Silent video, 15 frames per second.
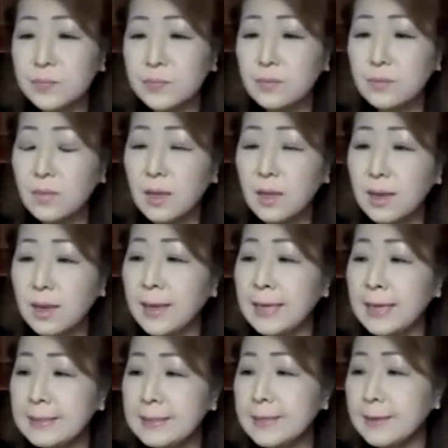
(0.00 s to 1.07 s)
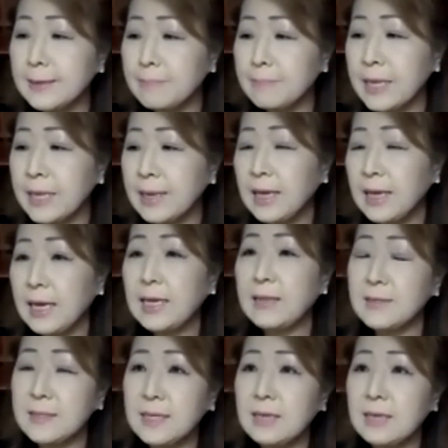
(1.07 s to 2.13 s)
and at the same
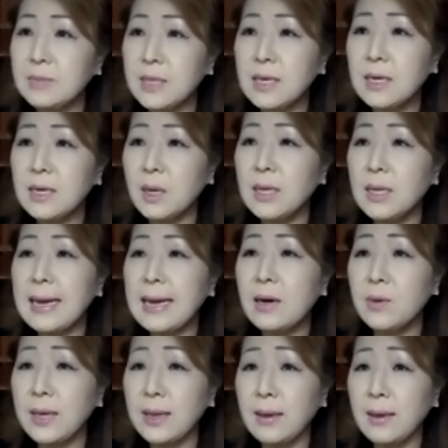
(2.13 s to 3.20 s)
time allowing